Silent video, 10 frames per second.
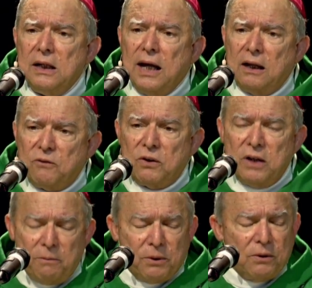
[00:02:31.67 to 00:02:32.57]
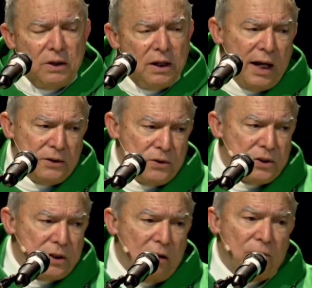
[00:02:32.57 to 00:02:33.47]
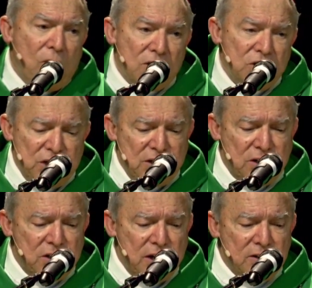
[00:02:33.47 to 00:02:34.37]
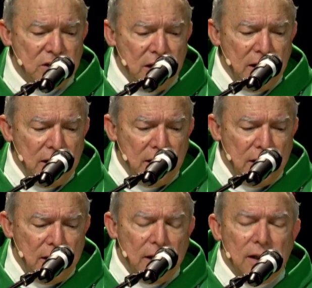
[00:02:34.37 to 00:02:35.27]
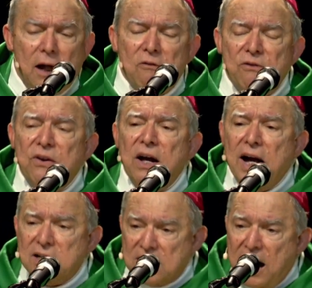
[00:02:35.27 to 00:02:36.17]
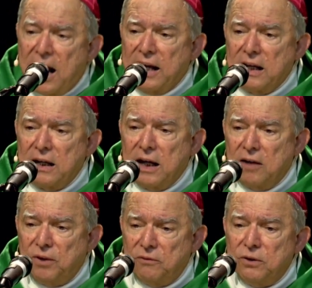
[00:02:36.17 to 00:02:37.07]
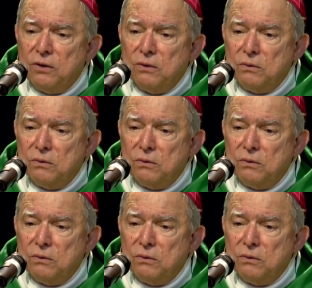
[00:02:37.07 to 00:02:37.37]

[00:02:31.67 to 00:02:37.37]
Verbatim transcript: and love your neighbor as yourself. Or as Jesus says, love as I have loved you.